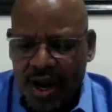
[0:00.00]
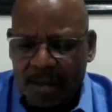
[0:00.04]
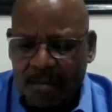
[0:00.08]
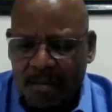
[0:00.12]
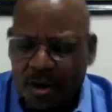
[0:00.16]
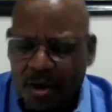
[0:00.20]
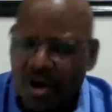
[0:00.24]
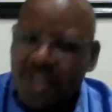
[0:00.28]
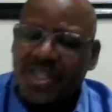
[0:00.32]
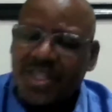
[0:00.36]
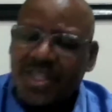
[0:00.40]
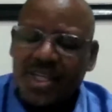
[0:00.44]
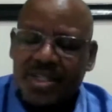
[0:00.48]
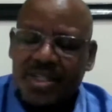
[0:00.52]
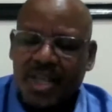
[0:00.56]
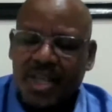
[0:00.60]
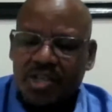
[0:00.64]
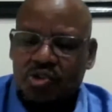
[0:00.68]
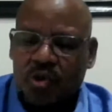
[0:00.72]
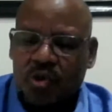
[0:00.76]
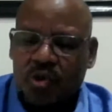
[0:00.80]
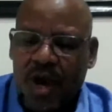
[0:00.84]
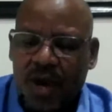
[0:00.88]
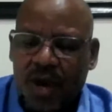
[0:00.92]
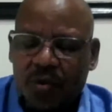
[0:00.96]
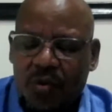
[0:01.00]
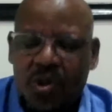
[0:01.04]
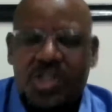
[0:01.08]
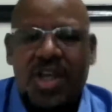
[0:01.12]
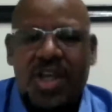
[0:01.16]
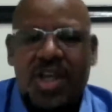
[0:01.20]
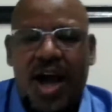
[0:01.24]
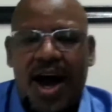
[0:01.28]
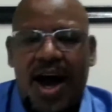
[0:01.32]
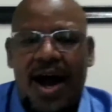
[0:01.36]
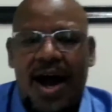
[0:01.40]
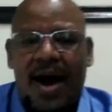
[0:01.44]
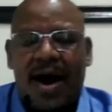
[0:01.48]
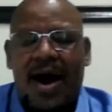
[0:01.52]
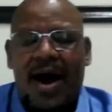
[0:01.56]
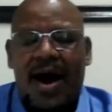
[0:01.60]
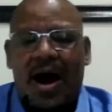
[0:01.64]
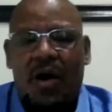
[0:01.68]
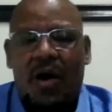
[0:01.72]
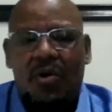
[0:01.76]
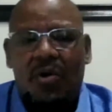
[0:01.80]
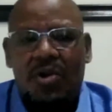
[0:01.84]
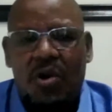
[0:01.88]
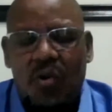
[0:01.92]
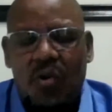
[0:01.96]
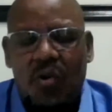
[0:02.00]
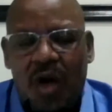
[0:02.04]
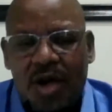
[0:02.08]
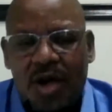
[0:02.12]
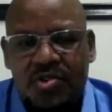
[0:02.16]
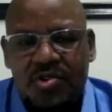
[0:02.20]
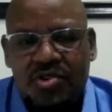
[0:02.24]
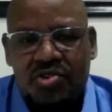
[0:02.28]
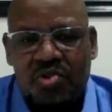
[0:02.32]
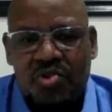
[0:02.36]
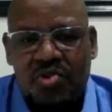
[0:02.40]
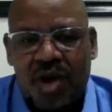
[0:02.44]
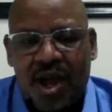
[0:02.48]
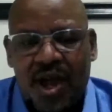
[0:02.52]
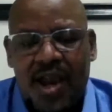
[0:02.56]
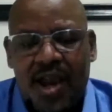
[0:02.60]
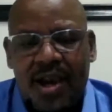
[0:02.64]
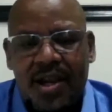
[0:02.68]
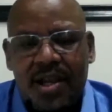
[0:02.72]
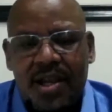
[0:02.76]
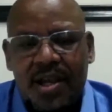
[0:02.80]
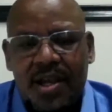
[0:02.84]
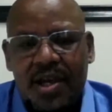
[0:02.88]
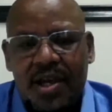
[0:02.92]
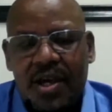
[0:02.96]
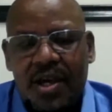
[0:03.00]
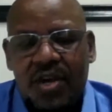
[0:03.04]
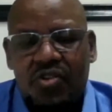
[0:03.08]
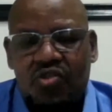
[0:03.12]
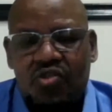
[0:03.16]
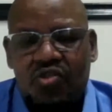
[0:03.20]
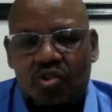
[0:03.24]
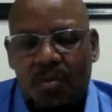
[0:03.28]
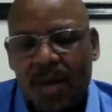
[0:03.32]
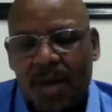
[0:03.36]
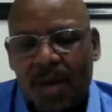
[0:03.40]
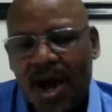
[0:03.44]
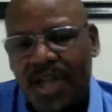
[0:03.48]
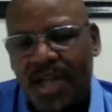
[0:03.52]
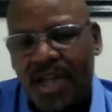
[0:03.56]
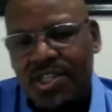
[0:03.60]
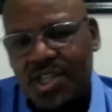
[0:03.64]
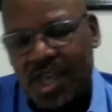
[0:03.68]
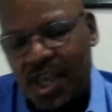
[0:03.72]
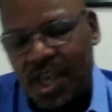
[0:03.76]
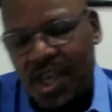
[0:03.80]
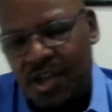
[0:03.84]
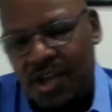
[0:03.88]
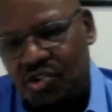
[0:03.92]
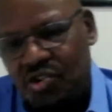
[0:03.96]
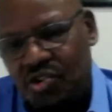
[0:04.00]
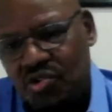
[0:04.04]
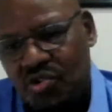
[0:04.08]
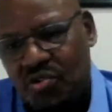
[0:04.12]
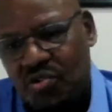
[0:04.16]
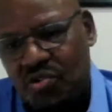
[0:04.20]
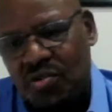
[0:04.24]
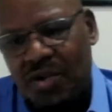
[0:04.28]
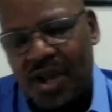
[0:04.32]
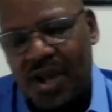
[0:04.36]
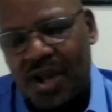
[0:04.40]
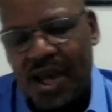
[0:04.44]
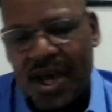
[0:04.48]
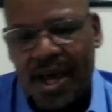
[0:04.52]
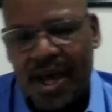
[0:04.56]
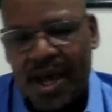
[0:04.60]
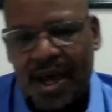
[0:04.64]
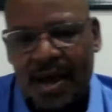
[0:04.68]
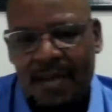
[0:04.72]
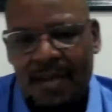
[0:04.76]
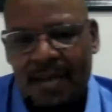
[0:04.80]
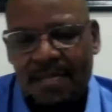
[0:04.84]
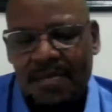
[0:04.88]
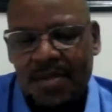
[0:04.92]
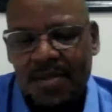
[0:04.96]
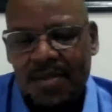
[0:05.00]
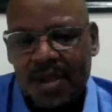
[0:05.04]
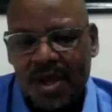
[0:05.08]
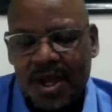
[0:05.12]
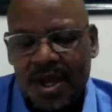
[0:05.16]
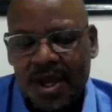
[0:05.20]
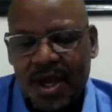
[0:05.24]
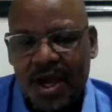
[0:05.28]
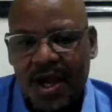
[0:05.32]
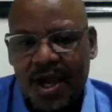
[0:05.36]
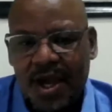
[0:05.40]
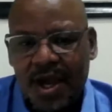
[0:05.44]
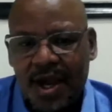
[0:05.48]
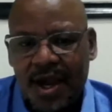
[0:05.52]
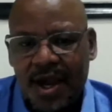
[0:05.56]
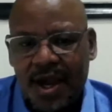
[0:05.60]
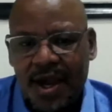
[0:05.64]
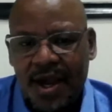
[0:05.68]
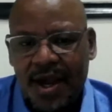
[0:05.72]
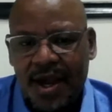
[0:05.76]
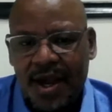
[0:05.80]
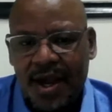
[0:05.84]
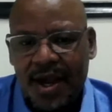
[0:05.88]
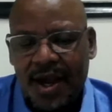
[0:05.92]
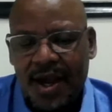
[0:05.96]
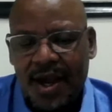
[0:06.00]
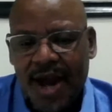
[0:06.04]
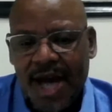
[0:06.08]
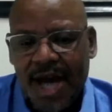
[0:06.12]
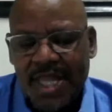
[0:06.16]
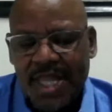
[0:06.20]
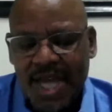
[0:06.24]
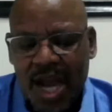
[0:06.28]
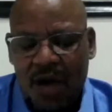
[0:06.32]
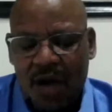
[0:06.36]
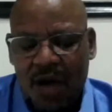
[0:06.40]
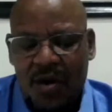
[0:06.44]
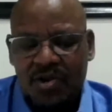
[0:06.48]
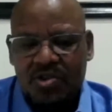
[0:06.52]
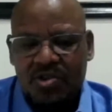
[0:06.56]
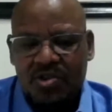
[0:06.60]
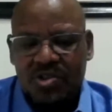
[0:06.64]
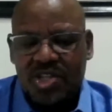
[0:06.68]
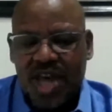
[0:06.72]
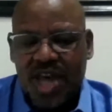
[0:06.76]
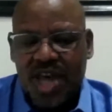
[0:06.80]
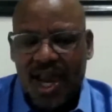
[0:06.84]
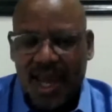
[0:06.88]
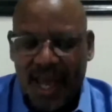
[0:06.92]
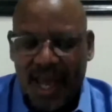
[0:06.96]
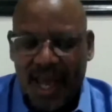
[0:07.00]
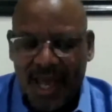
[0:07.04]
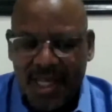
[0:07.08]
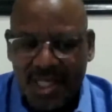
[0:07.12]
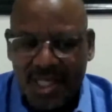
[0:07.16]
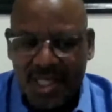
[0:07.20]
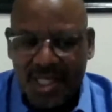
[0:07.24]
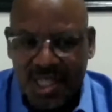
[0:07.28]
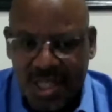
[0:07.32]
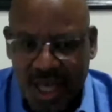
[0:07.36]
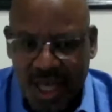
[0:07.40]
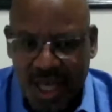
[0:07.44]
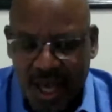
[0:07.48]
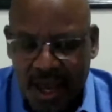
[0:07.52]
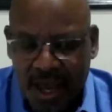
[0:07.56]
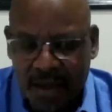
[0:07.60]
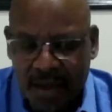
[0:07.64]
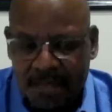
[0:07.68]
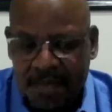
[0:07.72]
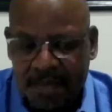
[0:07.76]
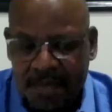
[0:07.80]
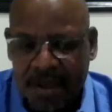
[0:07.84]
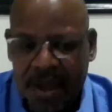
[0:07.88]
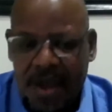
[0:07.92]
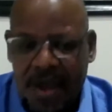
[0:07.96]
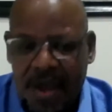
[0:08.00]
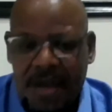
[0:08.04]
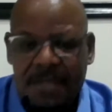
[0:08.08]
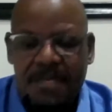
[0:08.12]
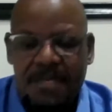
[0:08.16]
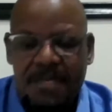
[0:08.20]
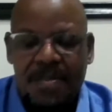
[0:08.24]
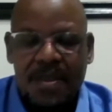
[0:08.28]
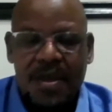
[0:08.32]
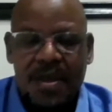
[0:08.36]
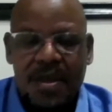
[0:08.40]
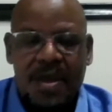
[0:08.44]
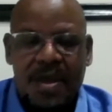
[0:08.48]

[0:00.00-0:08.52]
politics as well, which I don't want to dwell too much into. I think I want to challenge the